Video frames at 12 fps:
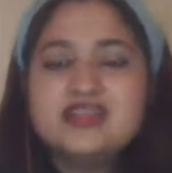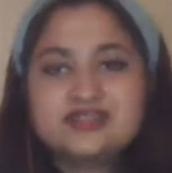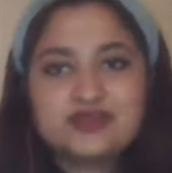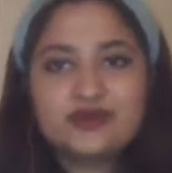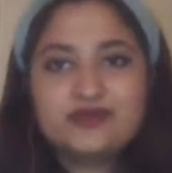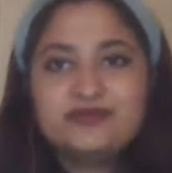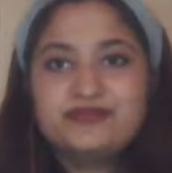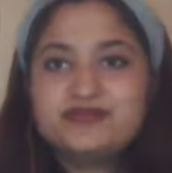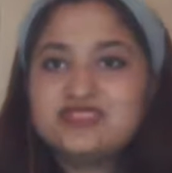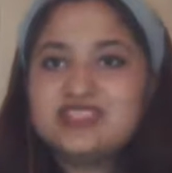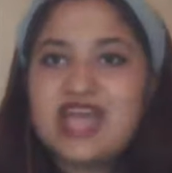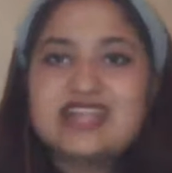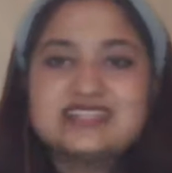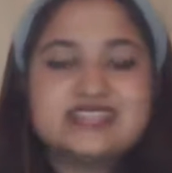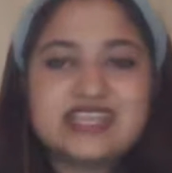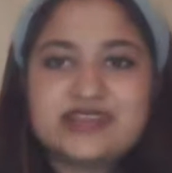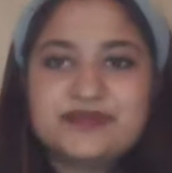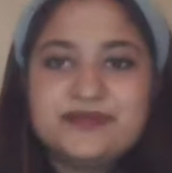So that
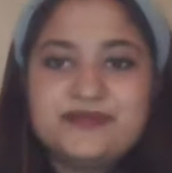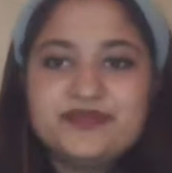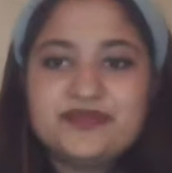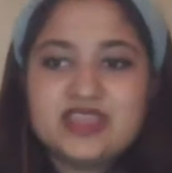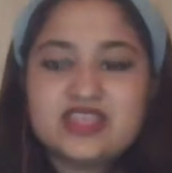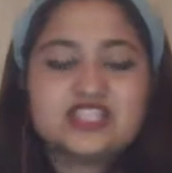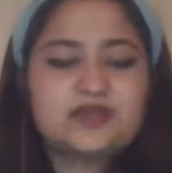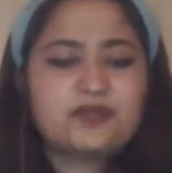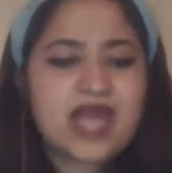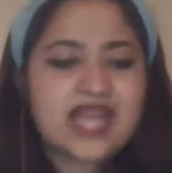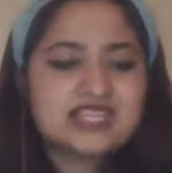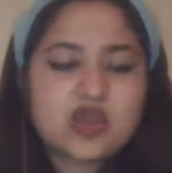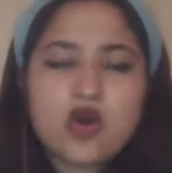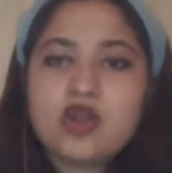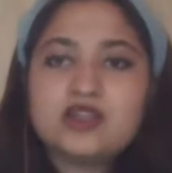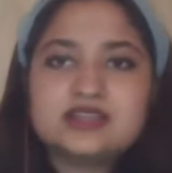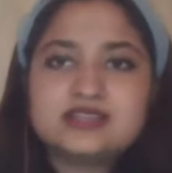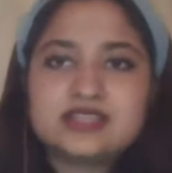day, she packed
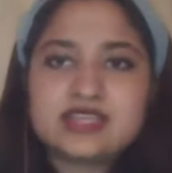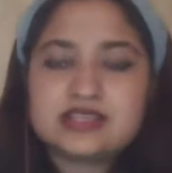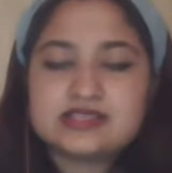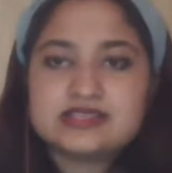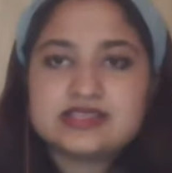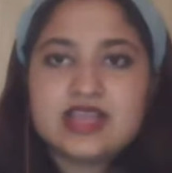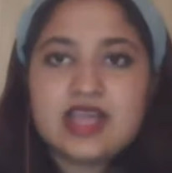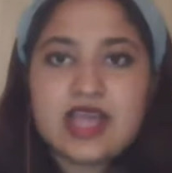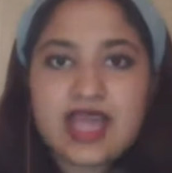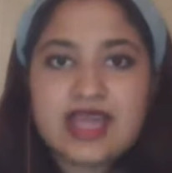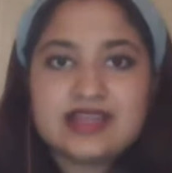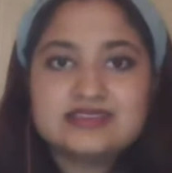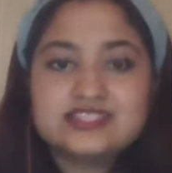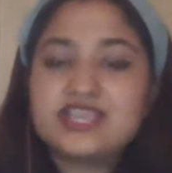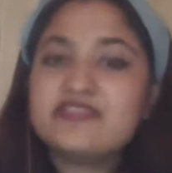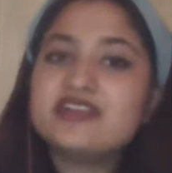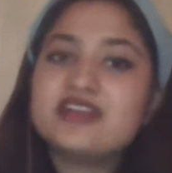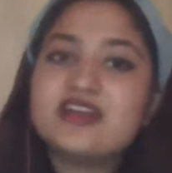all her things and she
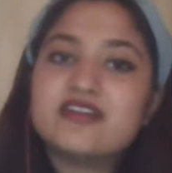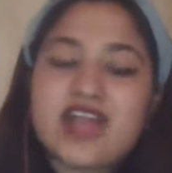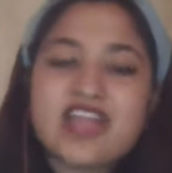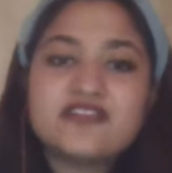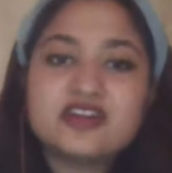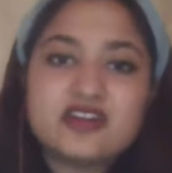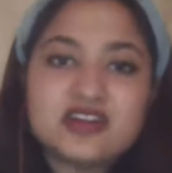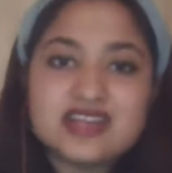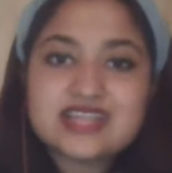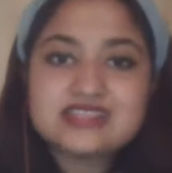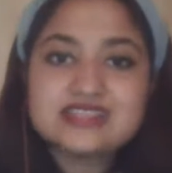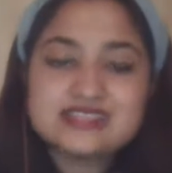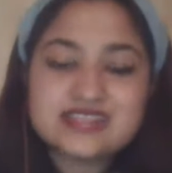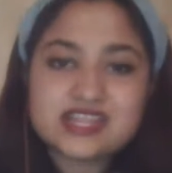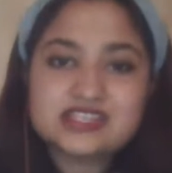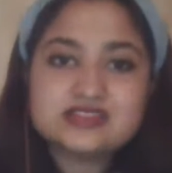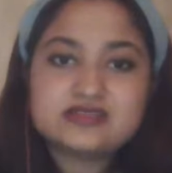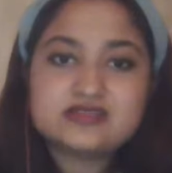even arrived early at the
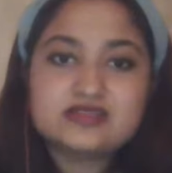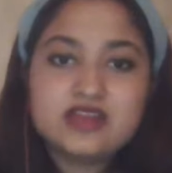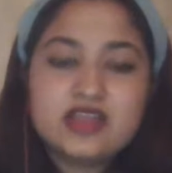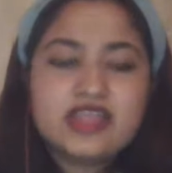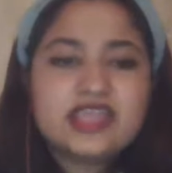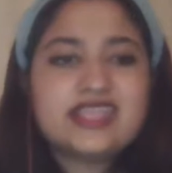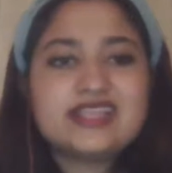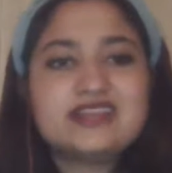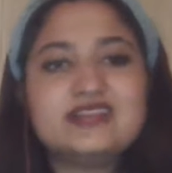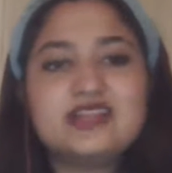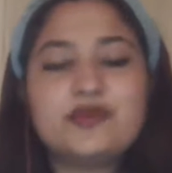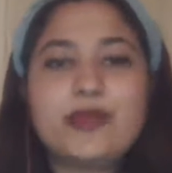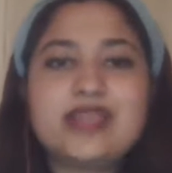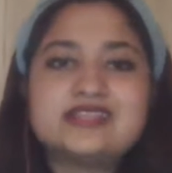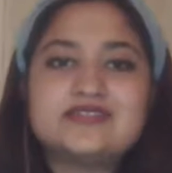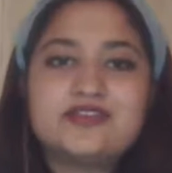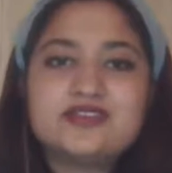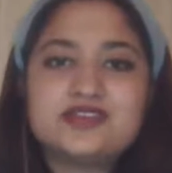station, eagerly
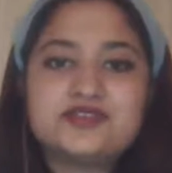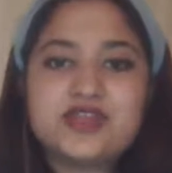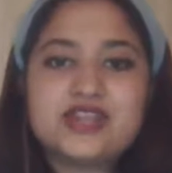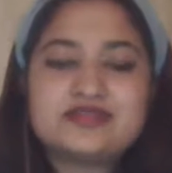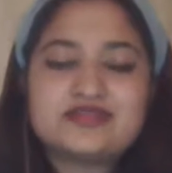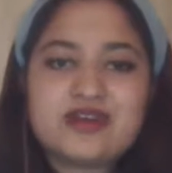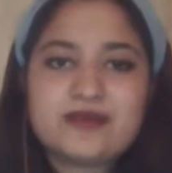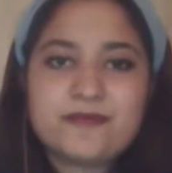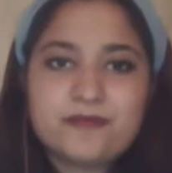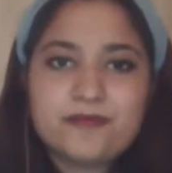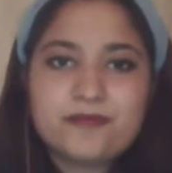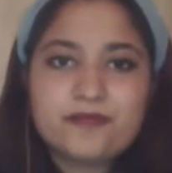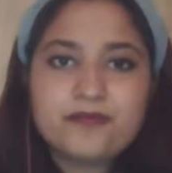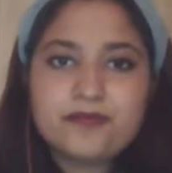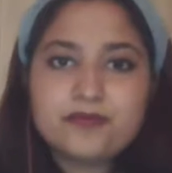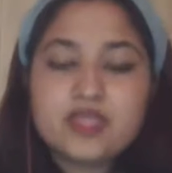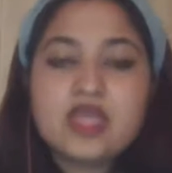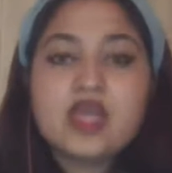waiting for the train to come.
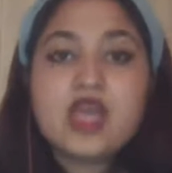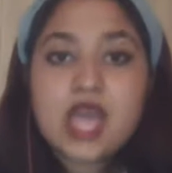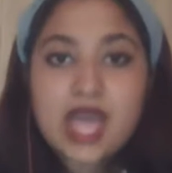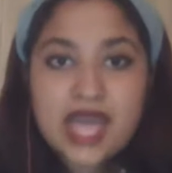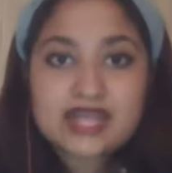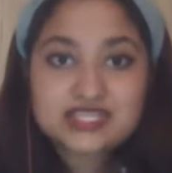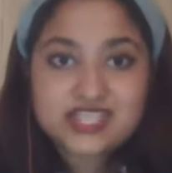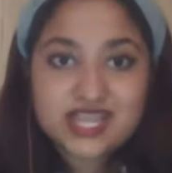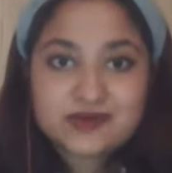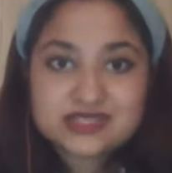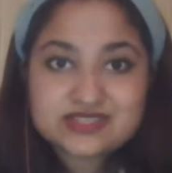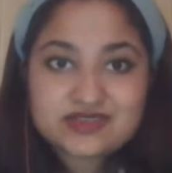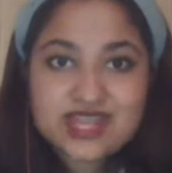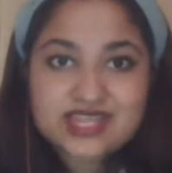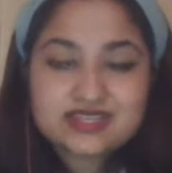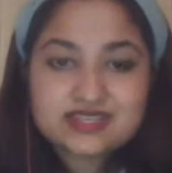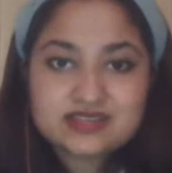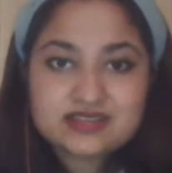And Jake was right.
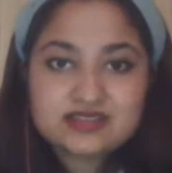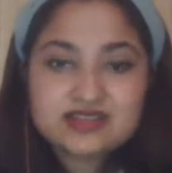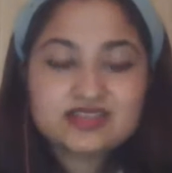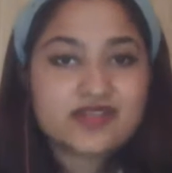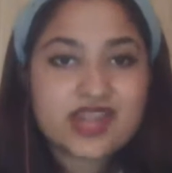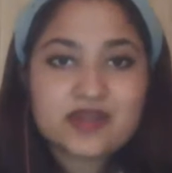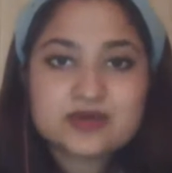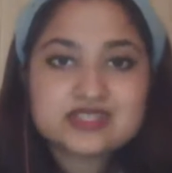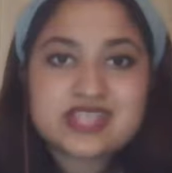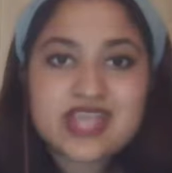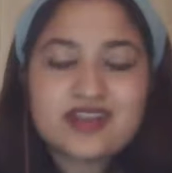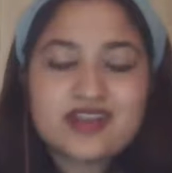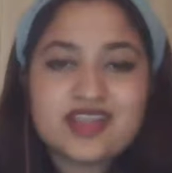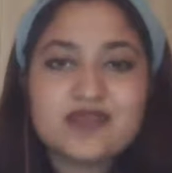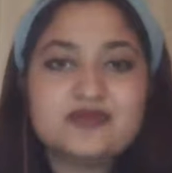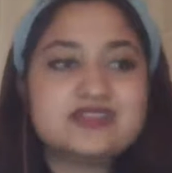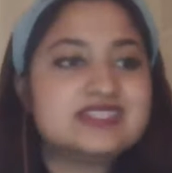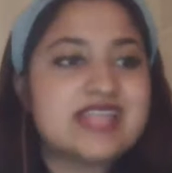The train was there. It
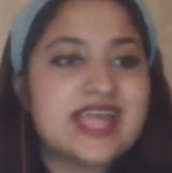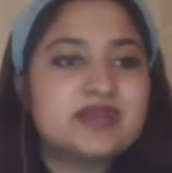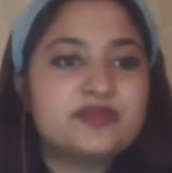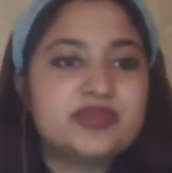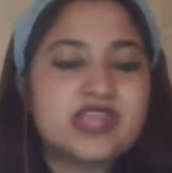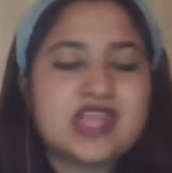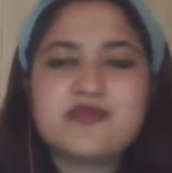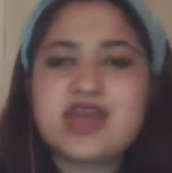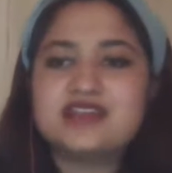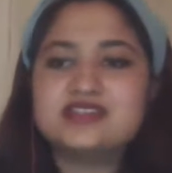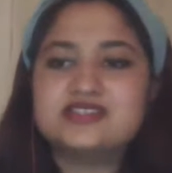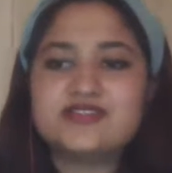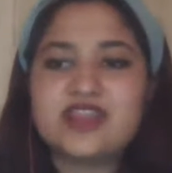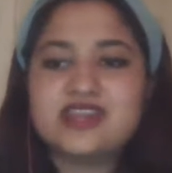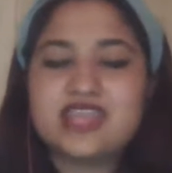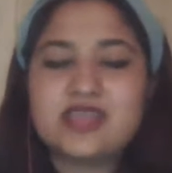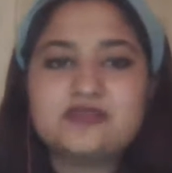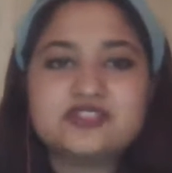was 9 p.m. and a
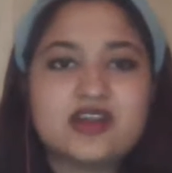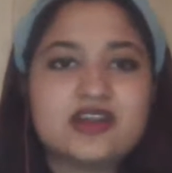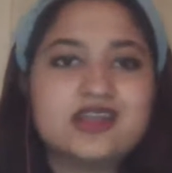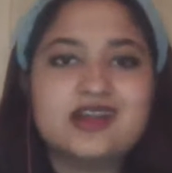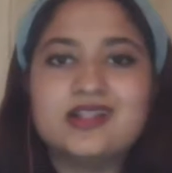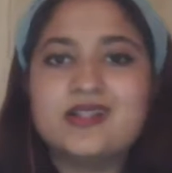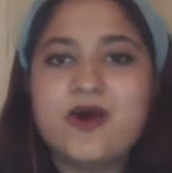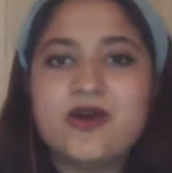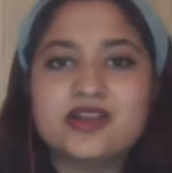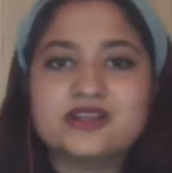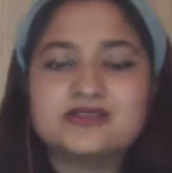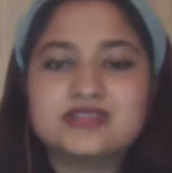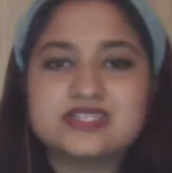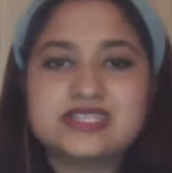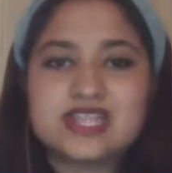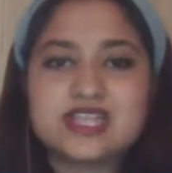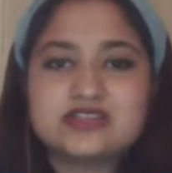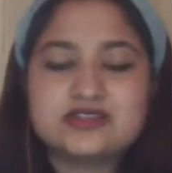train came chugging along into the
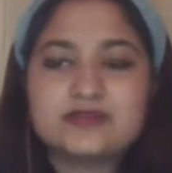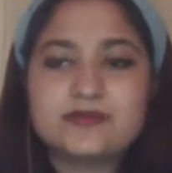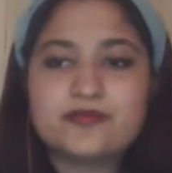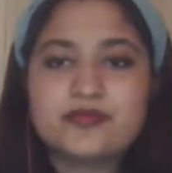station.